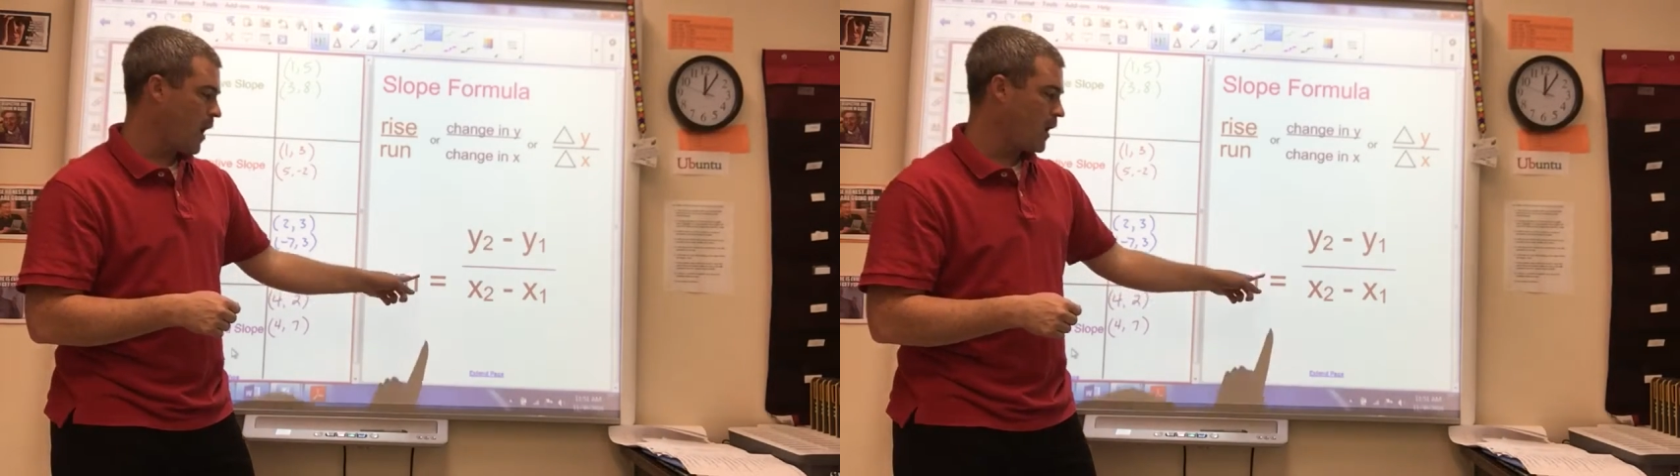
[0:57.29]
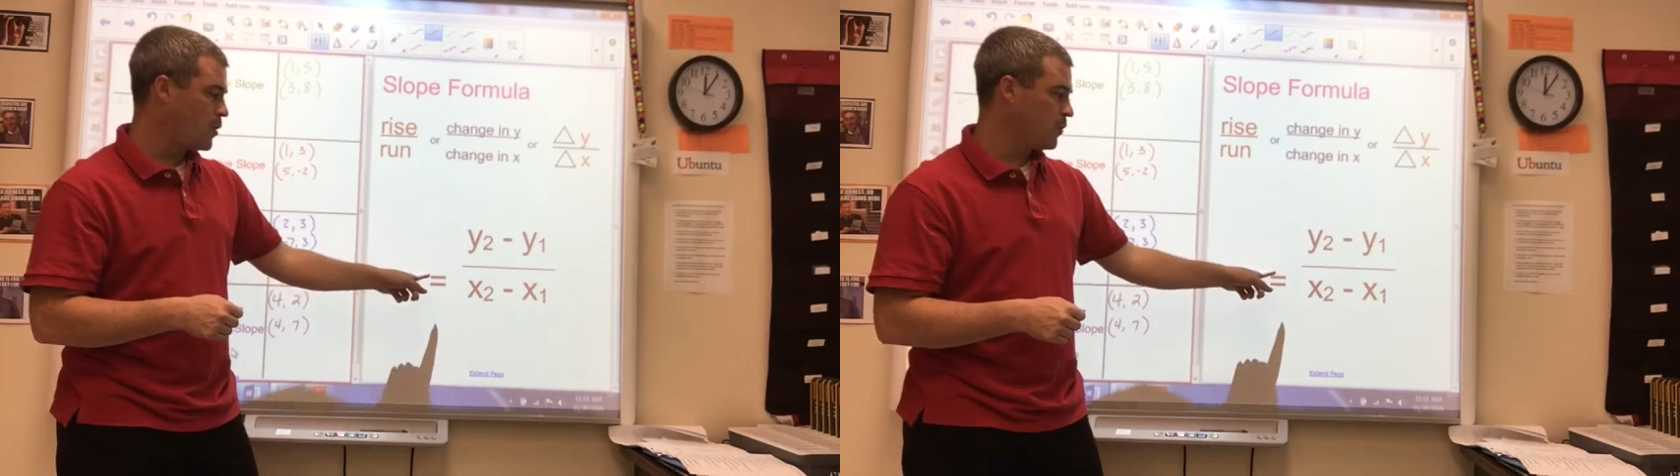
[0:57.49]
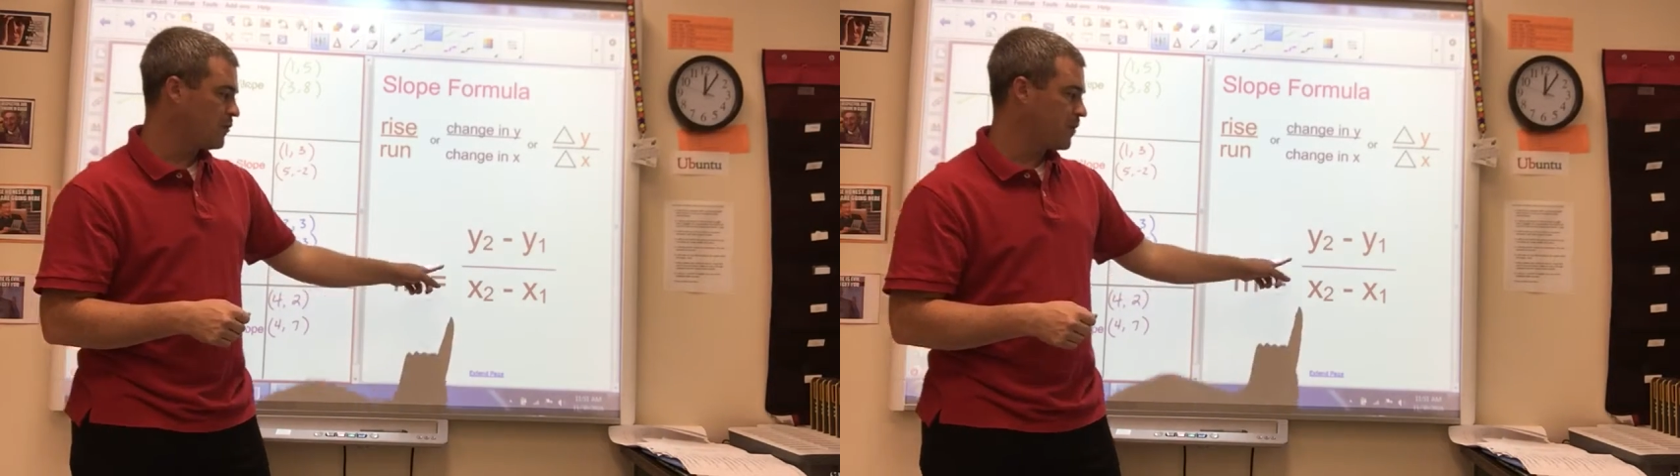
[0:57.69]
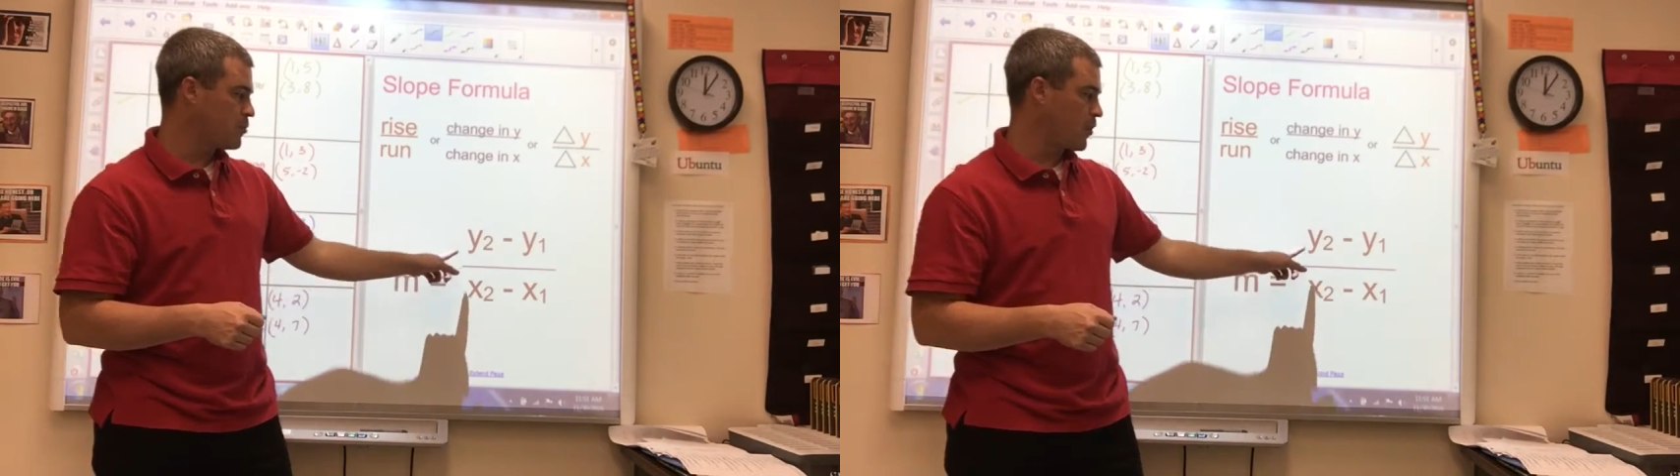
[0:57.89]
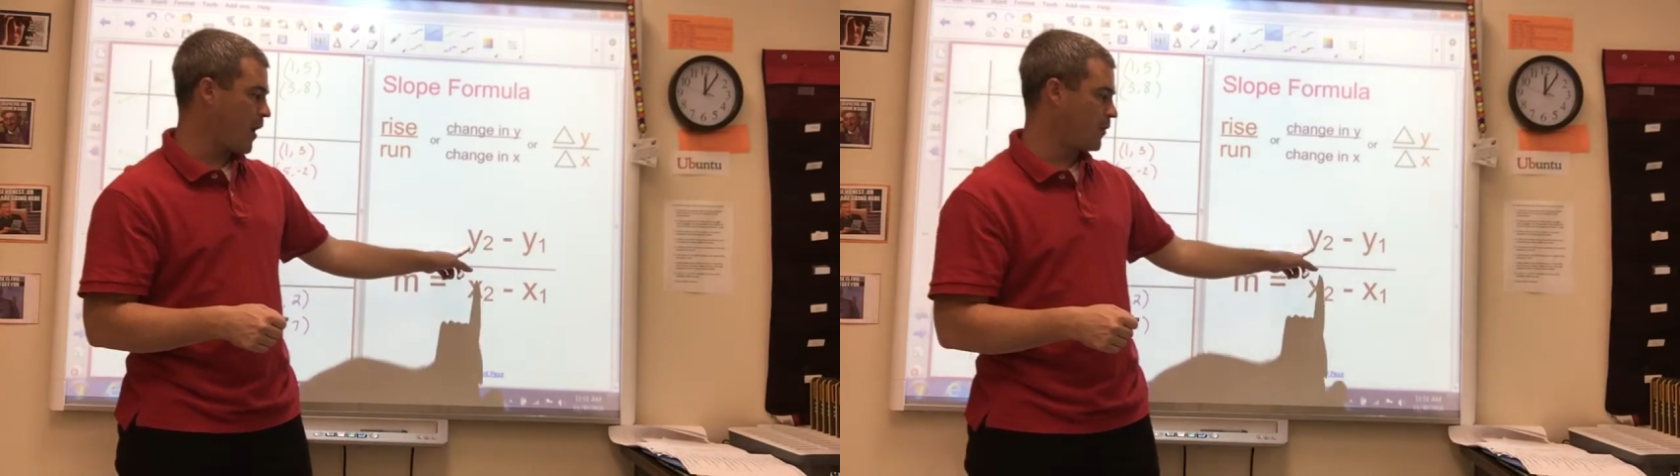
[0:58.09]
and you would
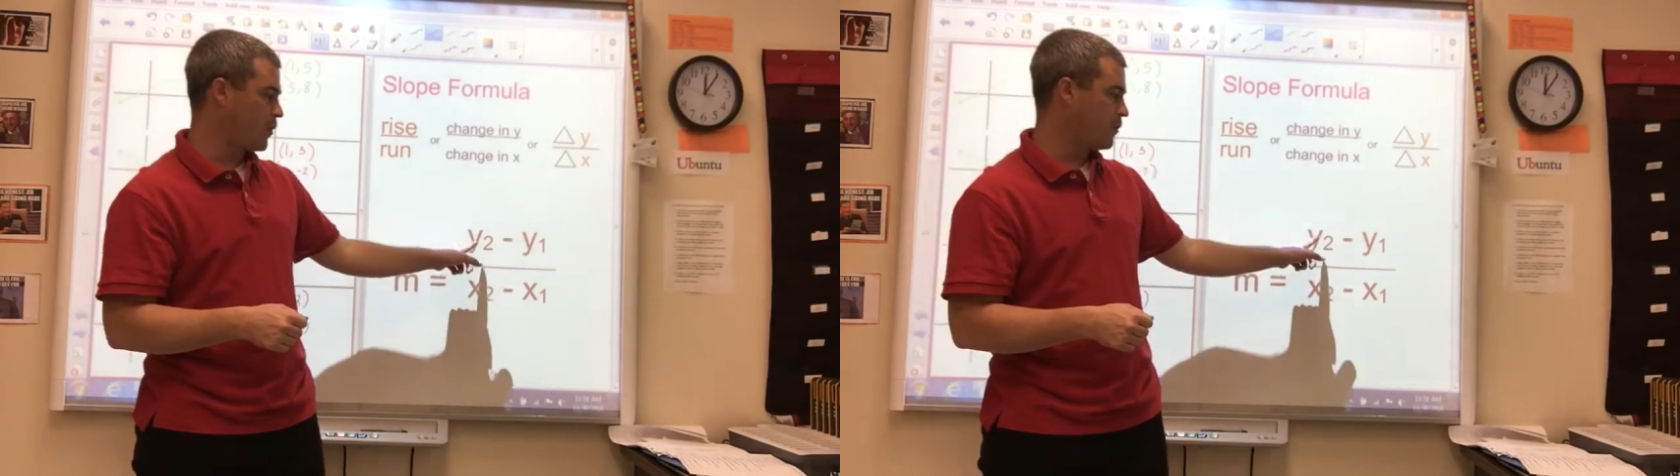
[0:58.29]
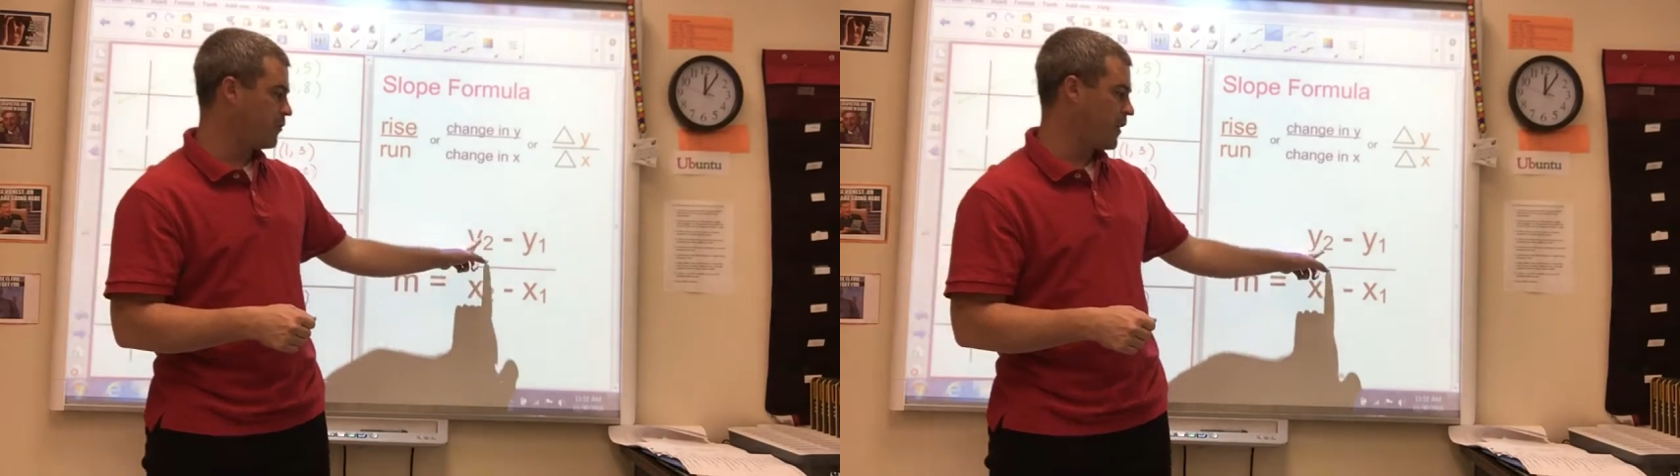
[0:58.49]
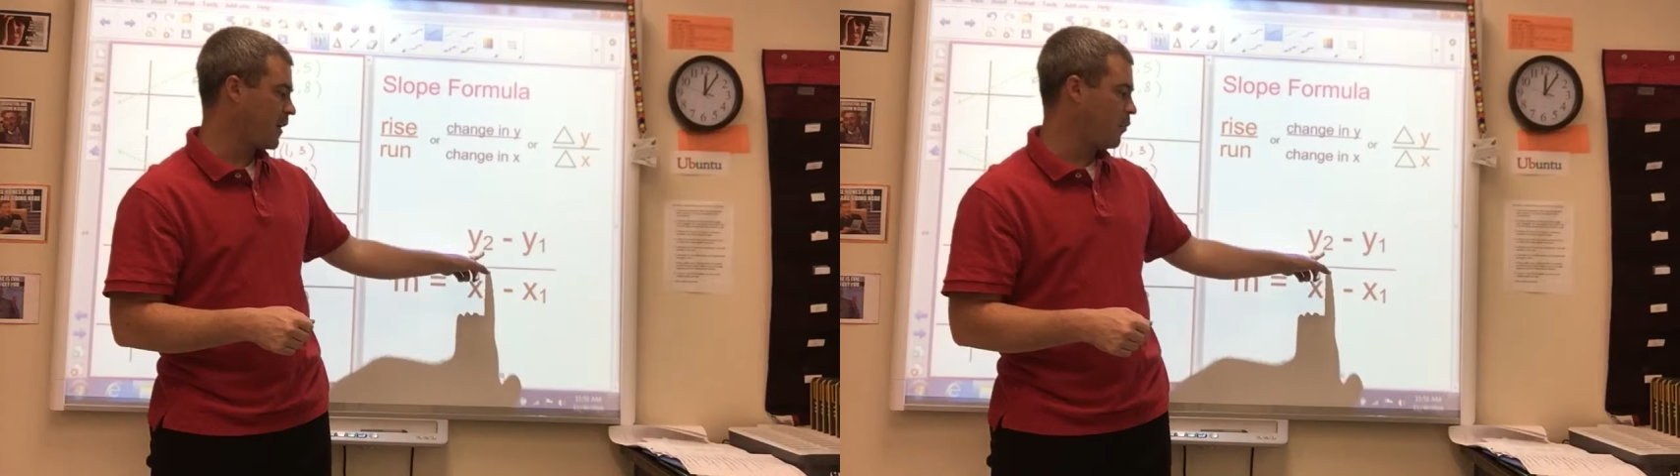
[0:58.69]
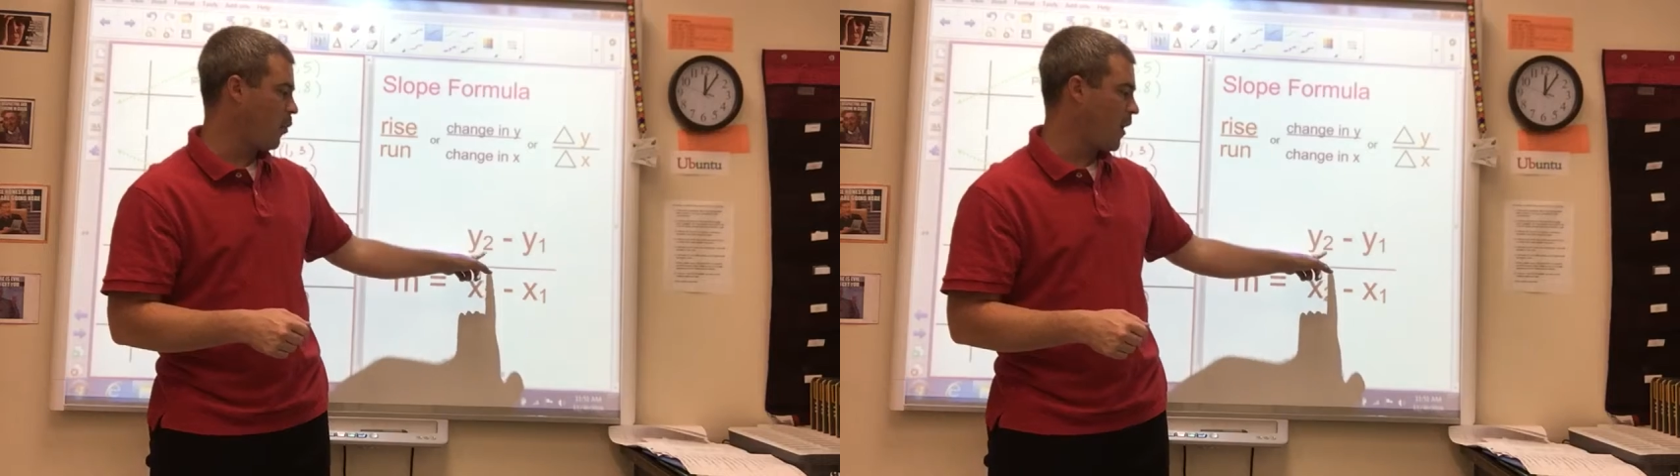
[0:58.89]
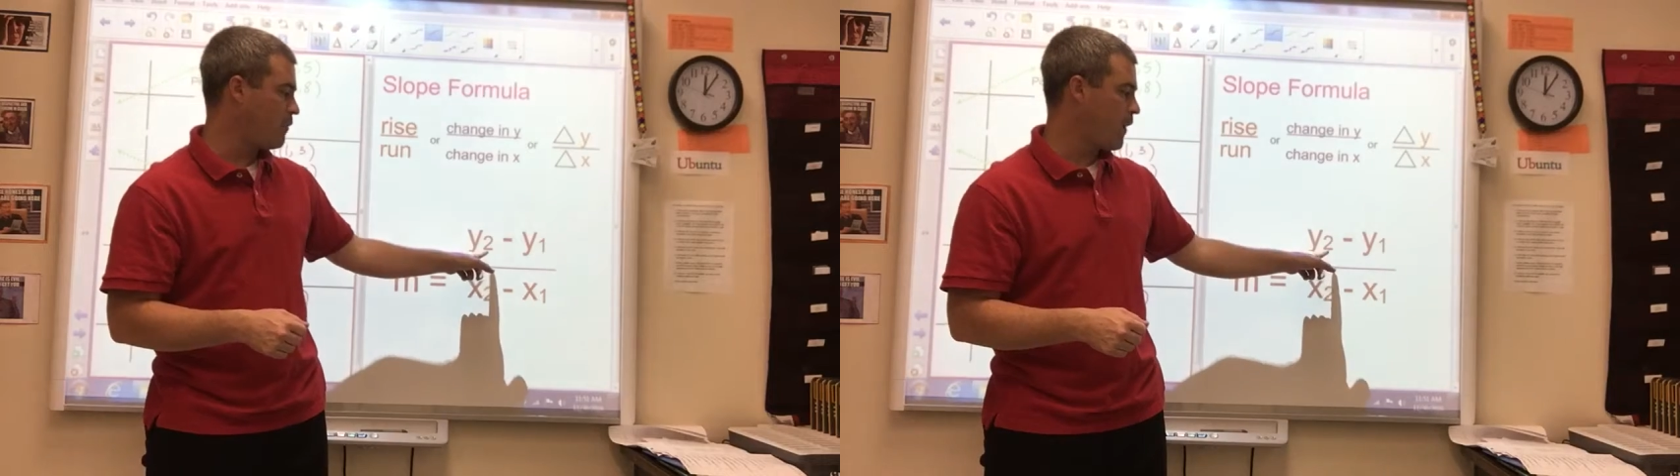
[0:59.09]
subtract your second
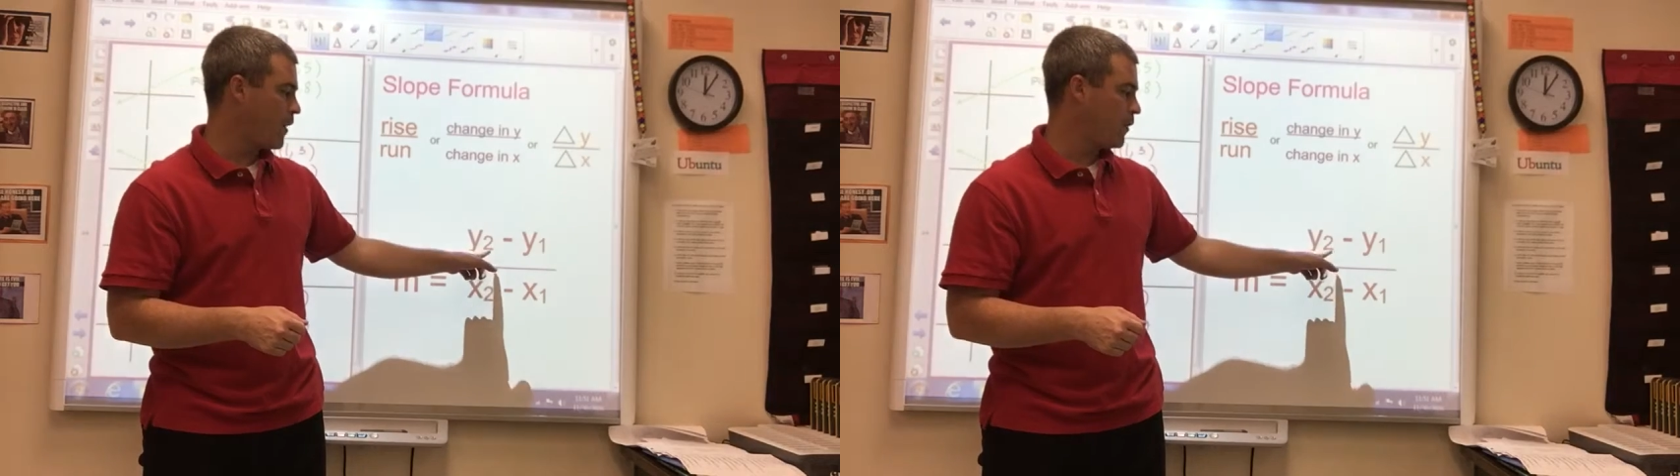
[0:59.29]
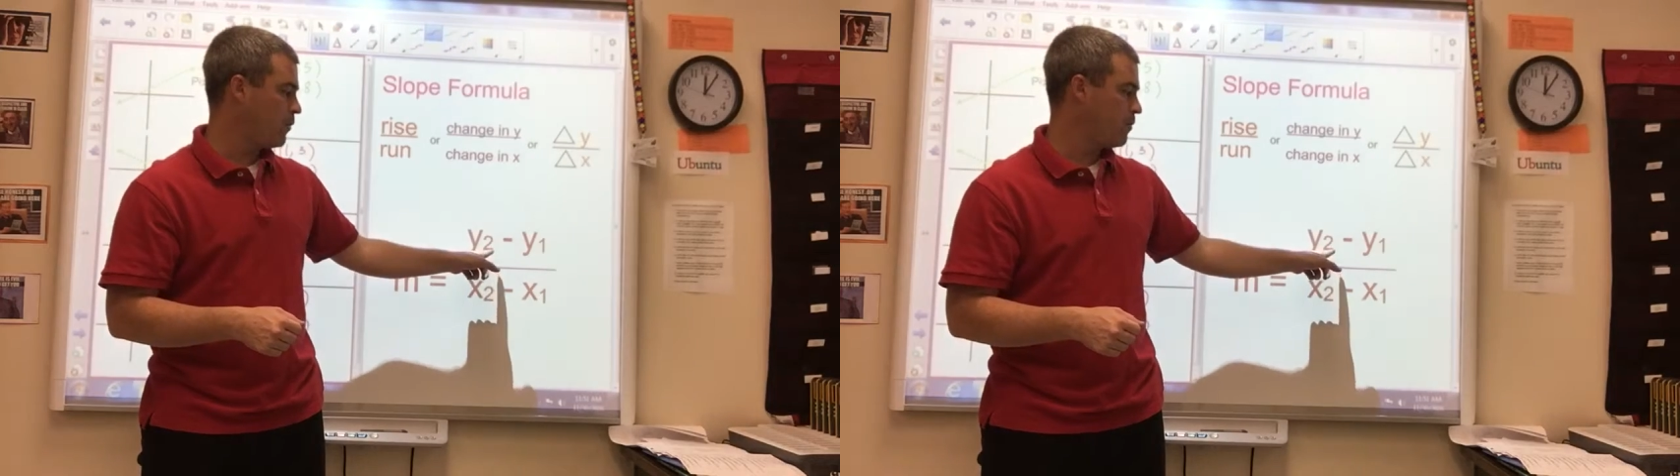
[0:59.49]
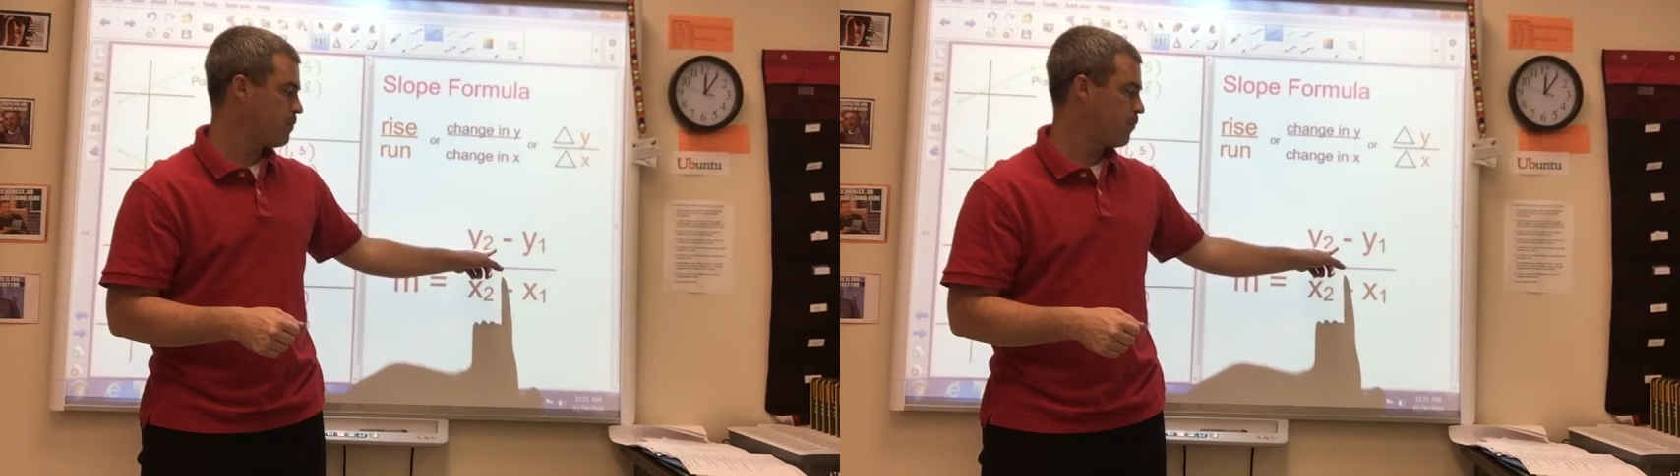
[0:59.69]
y value